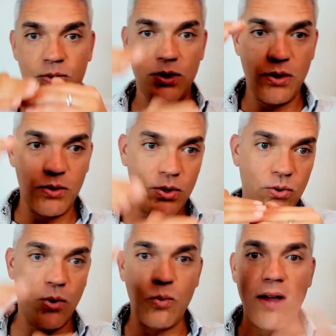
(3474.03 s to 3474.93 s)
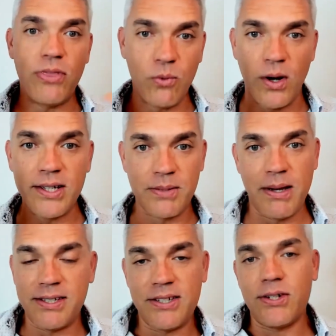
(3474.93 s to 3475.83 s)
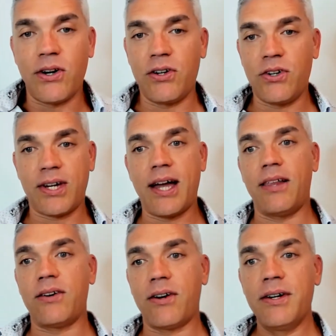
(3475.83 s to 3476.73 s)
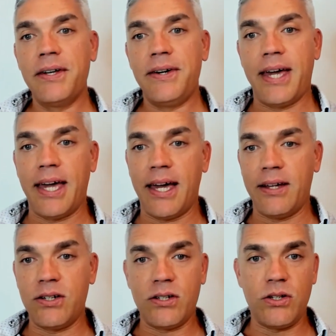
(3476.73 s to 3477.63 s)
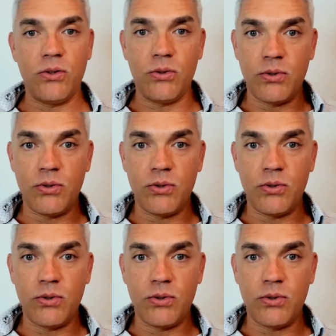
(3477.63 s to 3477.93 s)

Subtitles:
You know when the white spaces are on your calendar, and you